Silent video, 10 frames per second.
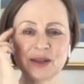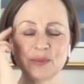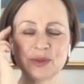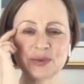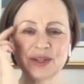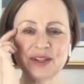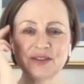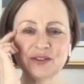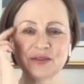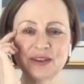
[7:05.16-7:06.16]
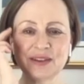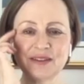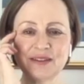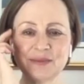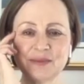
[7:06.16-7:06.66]
in between each of
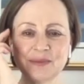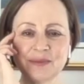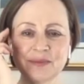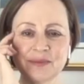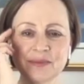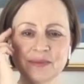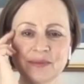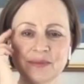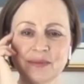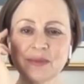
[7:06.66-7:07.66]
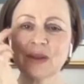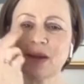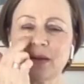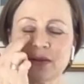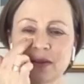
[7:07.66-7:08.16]
these.
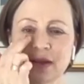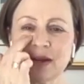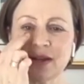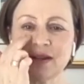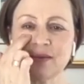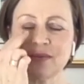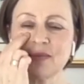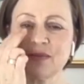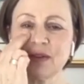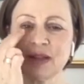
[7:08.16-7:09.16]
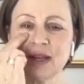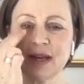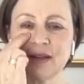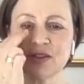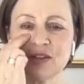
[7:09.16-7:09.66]
Under the eye, feeling
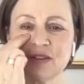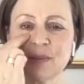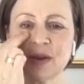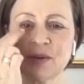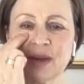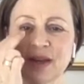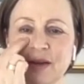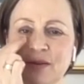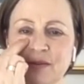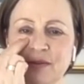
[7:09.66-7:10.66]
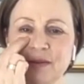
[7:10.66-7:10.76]
anxious about my health.